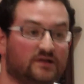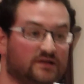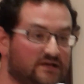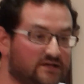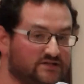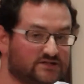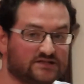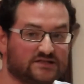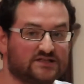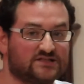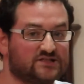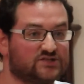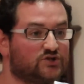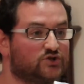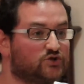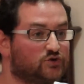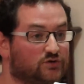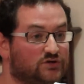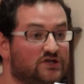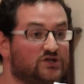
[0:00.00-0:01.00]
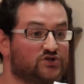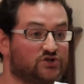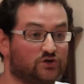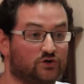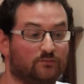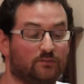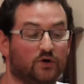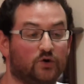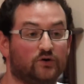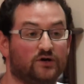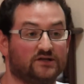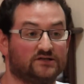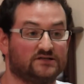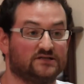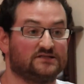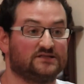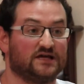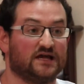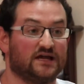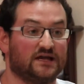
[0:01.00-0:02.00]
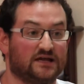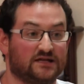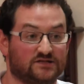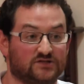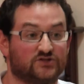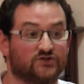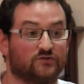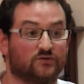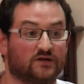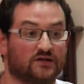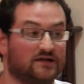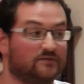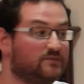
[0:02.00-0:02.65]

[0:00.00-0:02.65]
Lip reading: This is a traditional mahouting society in Surin.